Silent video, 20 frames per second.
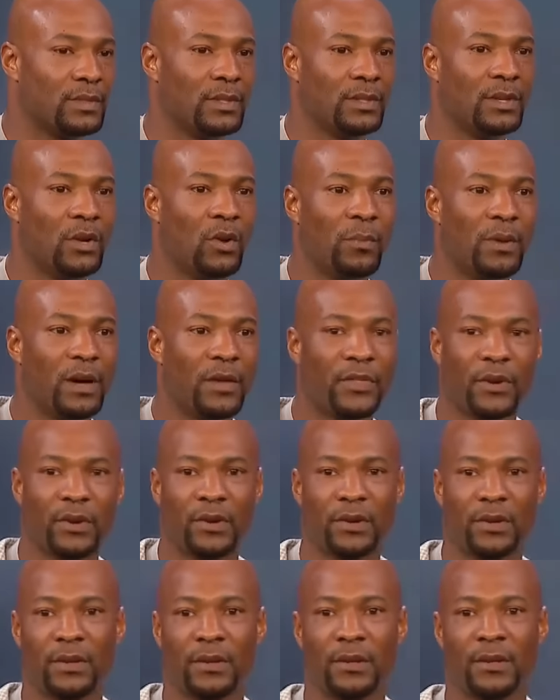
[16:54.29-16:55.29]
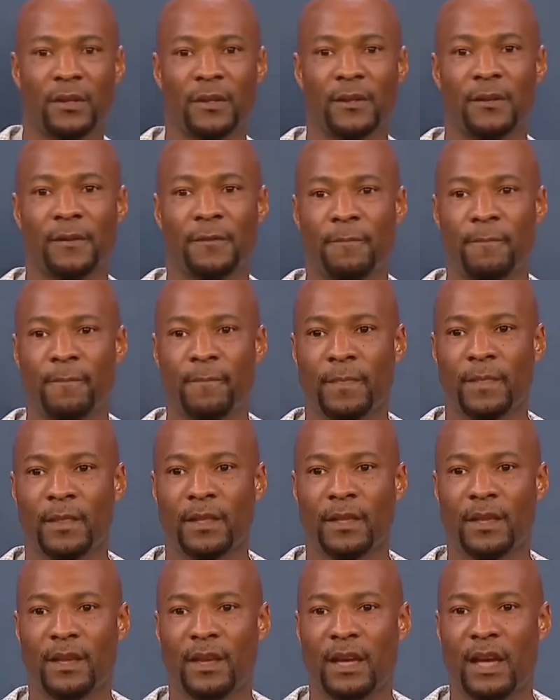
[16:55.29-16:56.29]
No mother
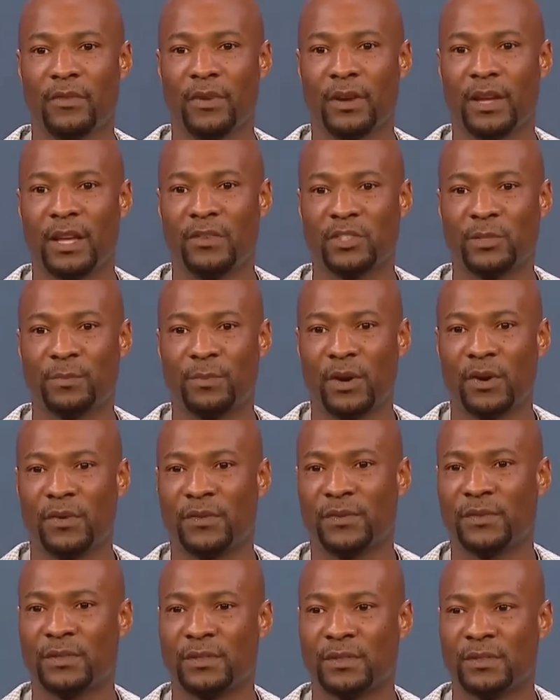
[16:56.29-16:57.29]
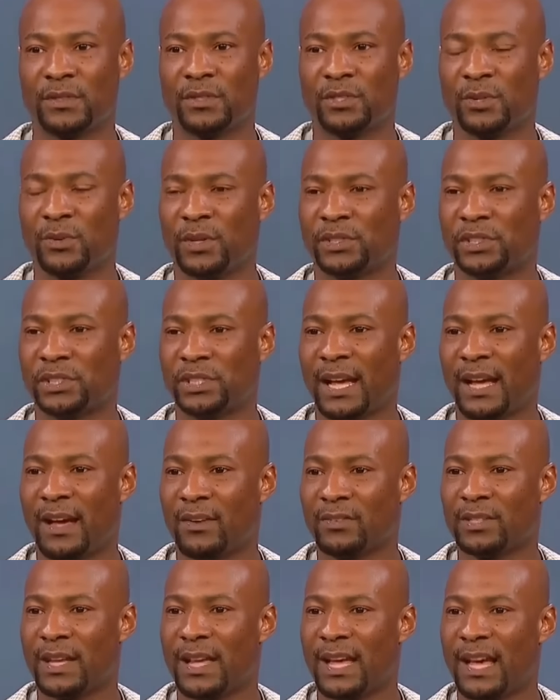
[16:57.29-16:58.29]
ever gives birth to a
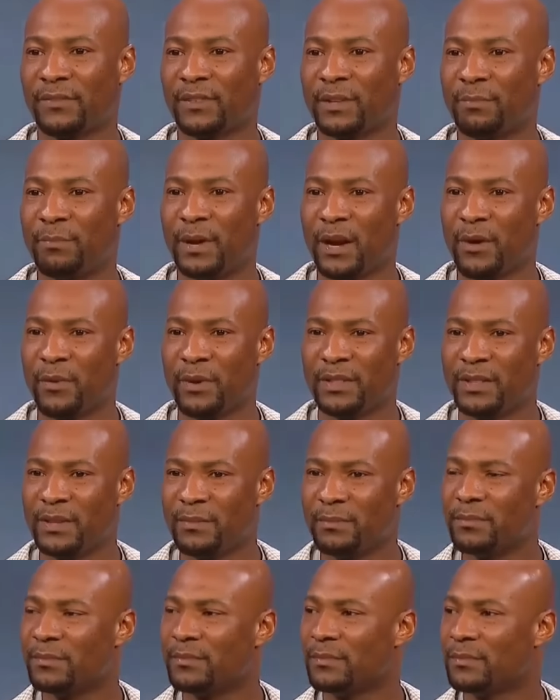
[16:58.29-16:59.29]
child to have to bury them.